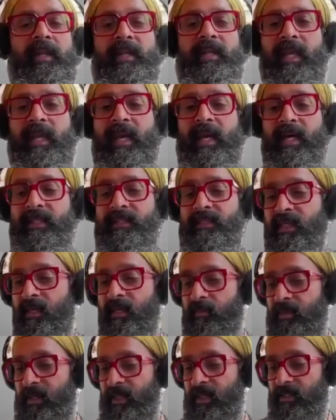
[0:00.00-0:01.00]
be running ad
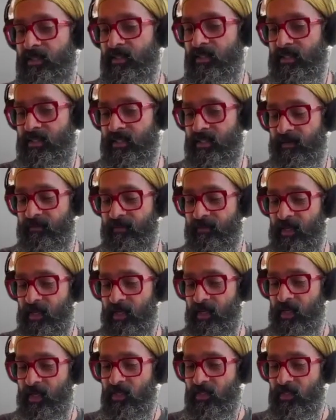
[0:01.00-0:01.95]
campaigns and stuff.